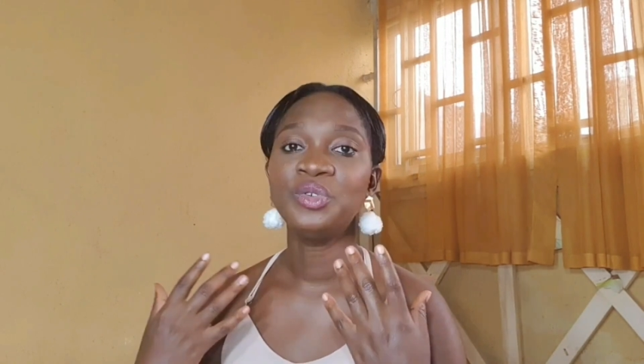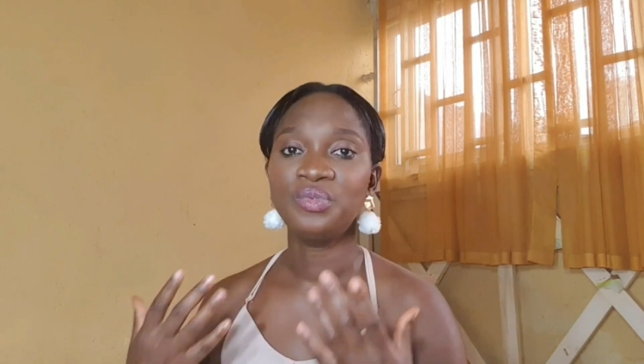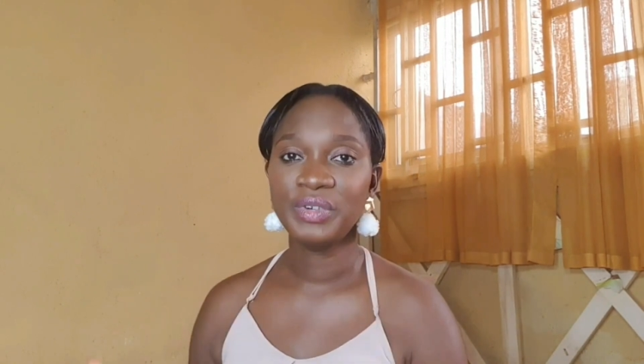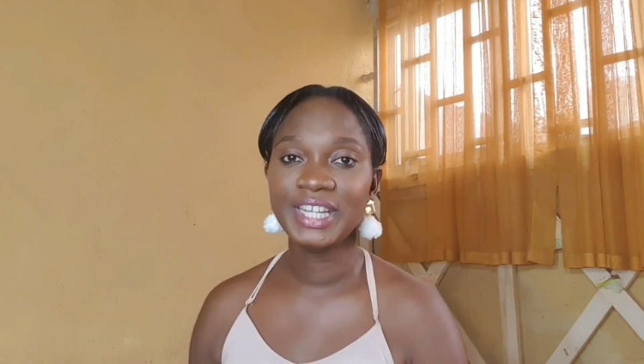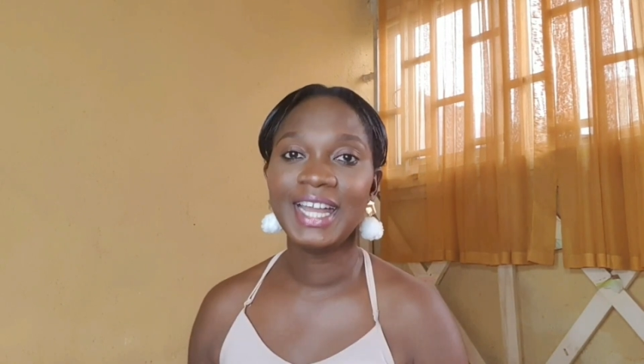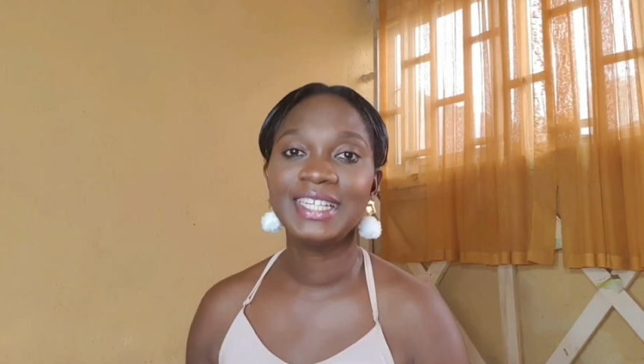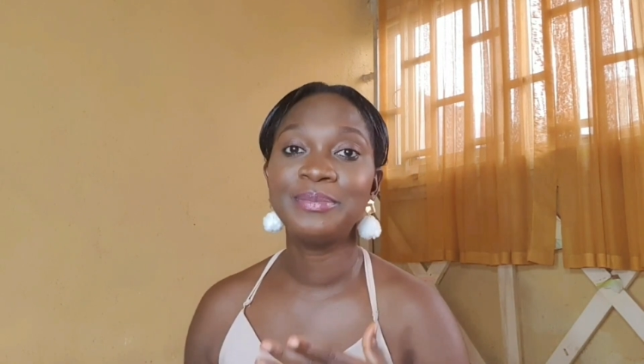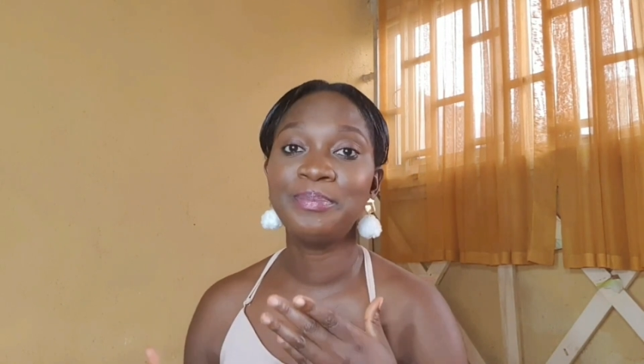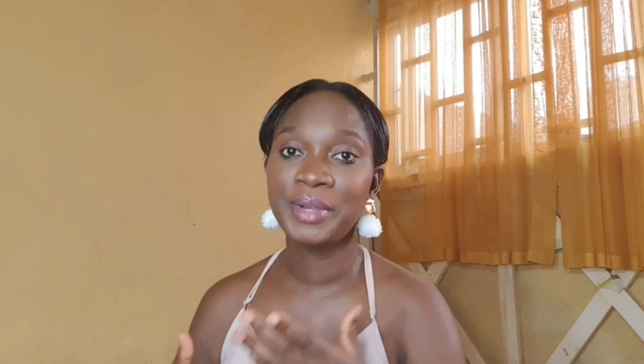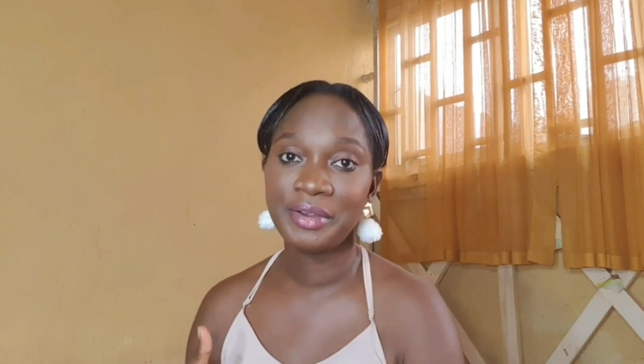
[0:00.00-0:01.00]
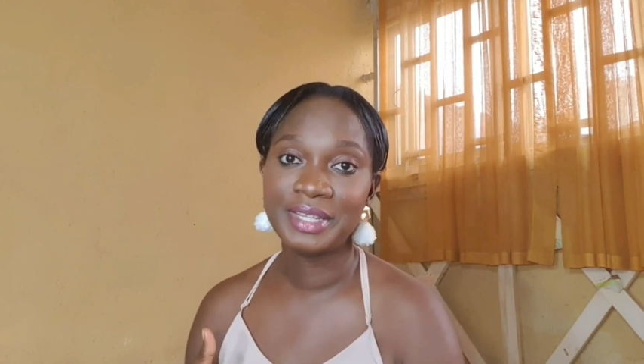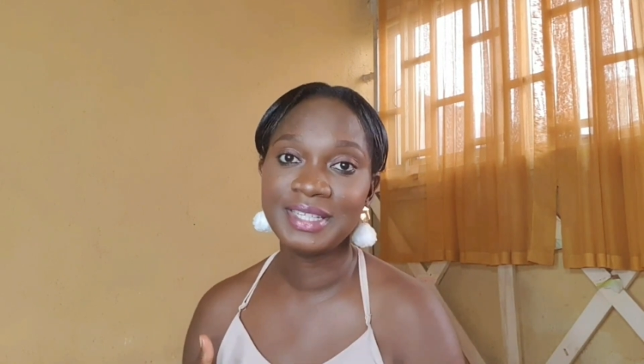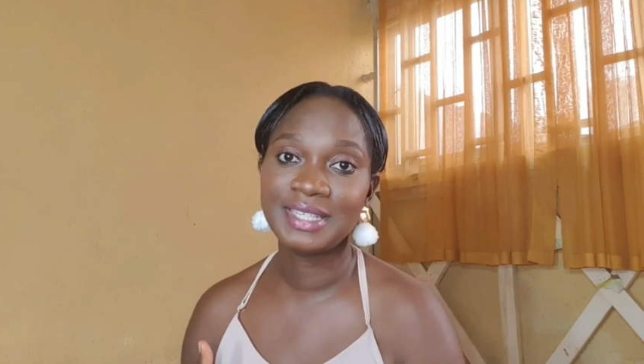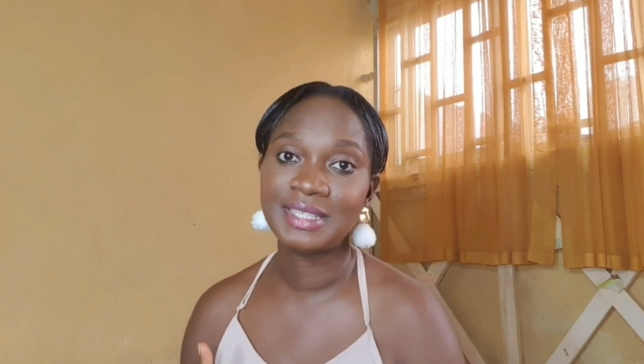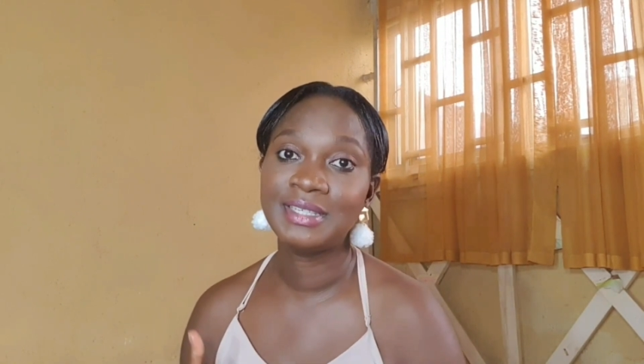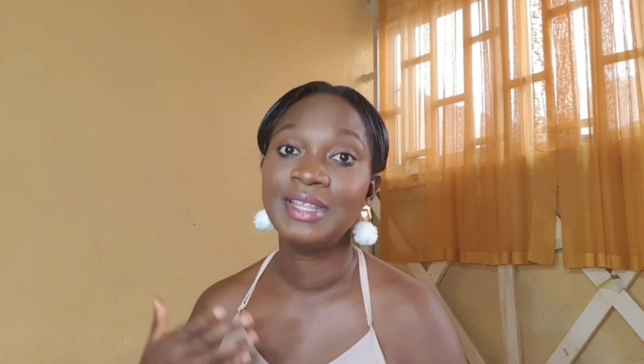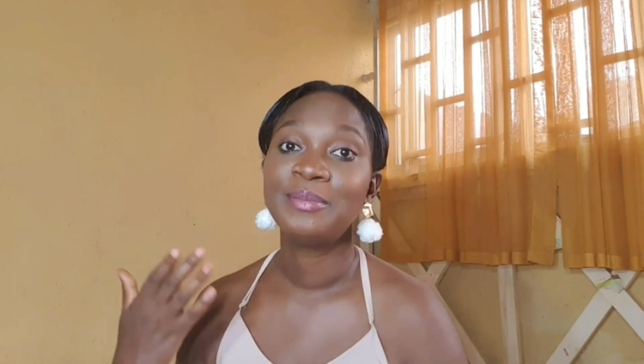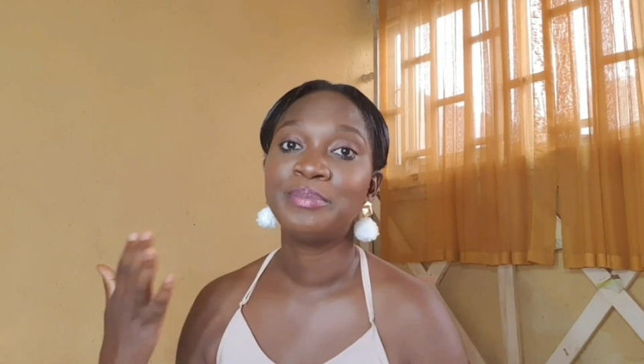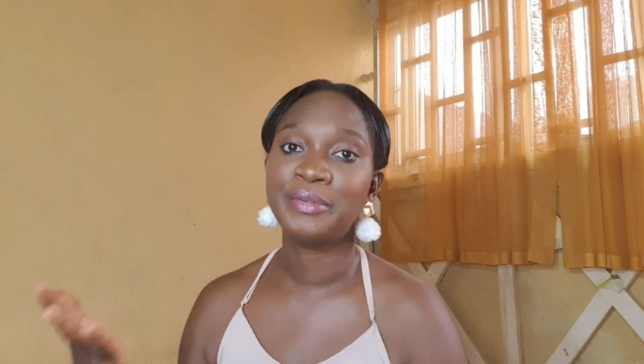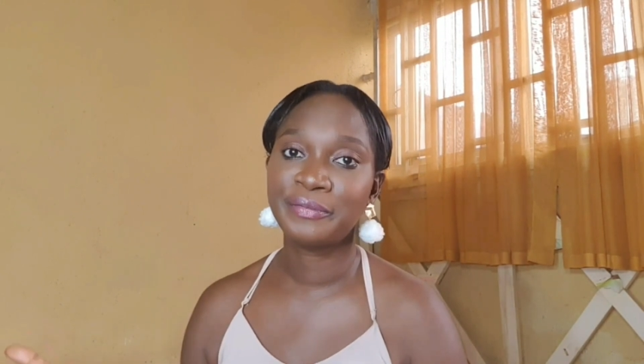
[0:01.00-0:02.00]
regarding parenting
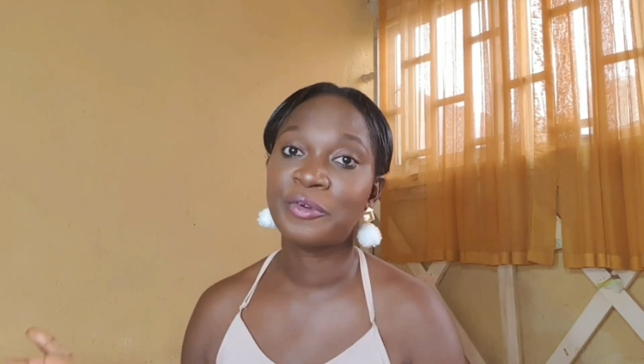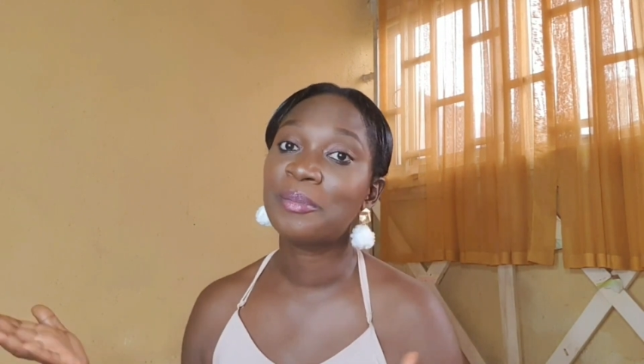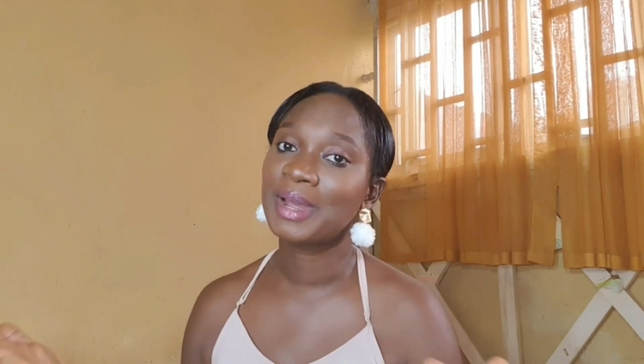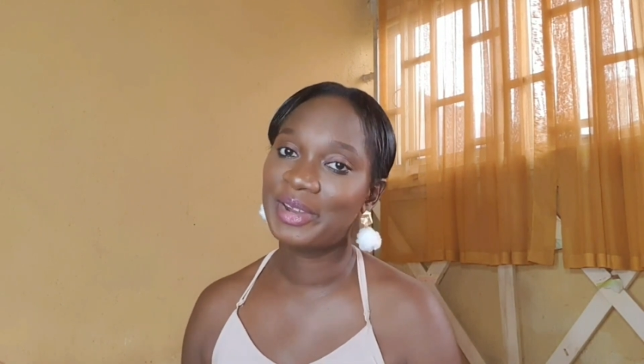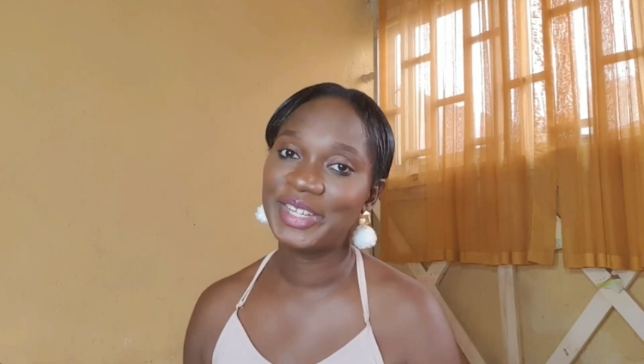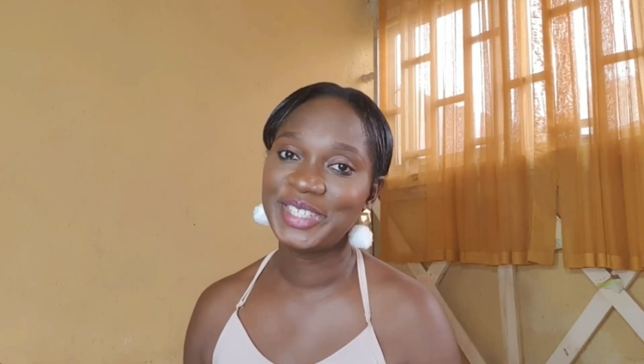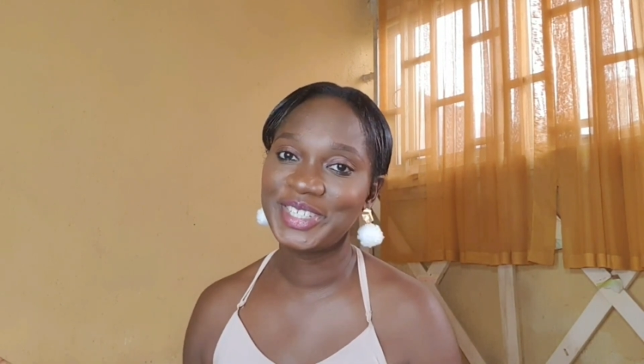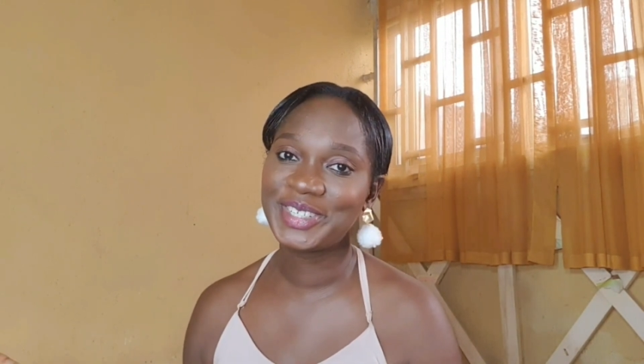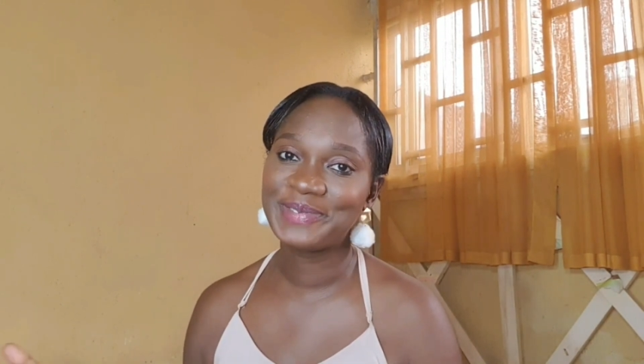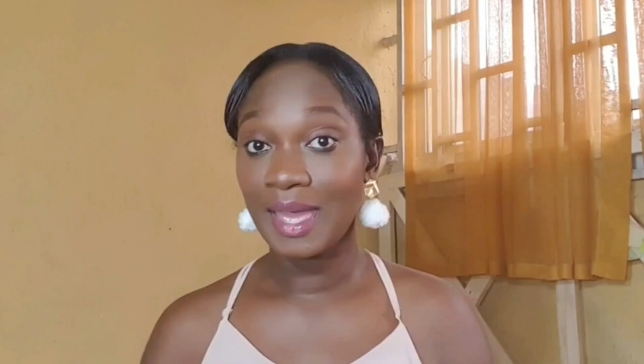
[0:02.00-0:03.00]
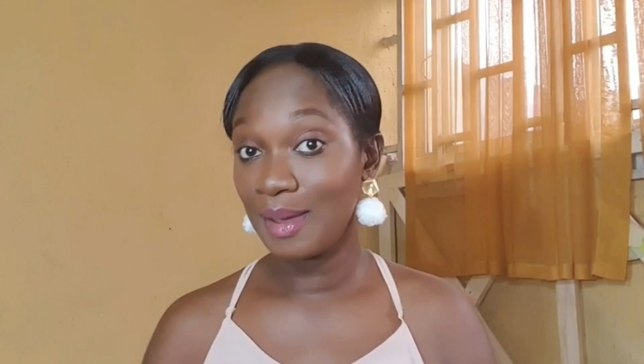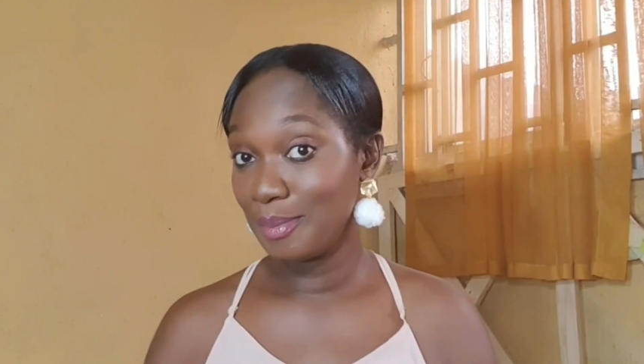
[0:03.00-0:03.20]
before marriage.